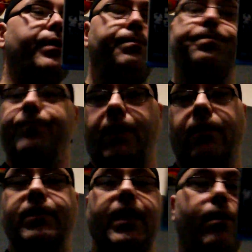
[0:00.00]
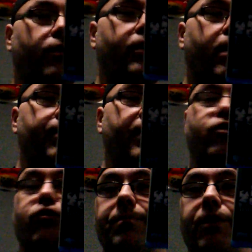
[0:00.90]
But today we're talking
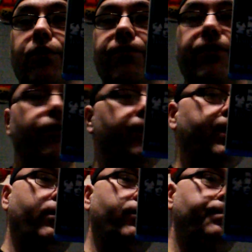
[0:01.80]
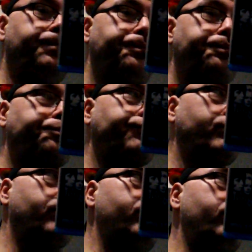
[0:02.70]
about Strip Nude for Your Killer.
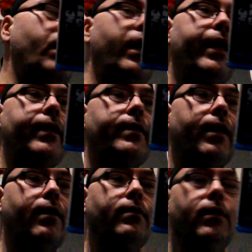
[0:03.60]
And